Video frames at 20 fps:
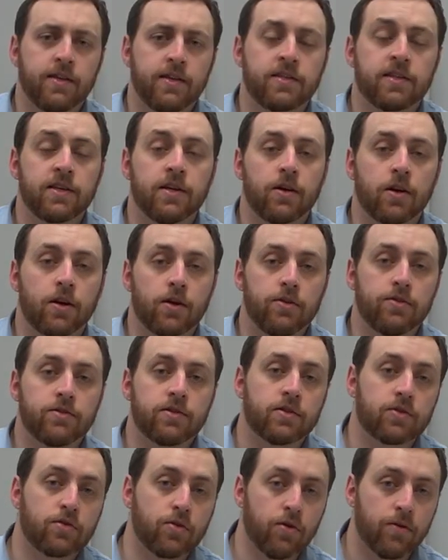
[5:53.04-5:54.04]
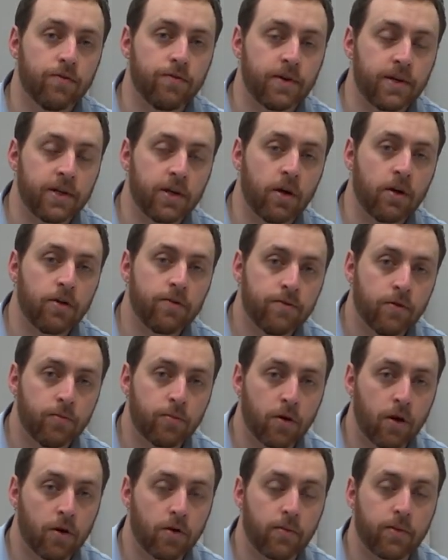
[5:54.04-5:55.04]
This concludes the short video for
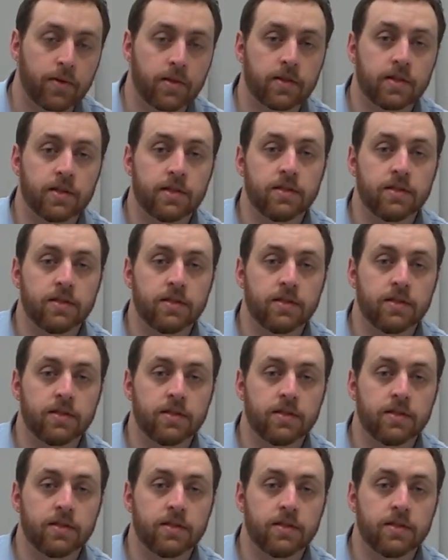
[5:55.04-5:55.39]
programming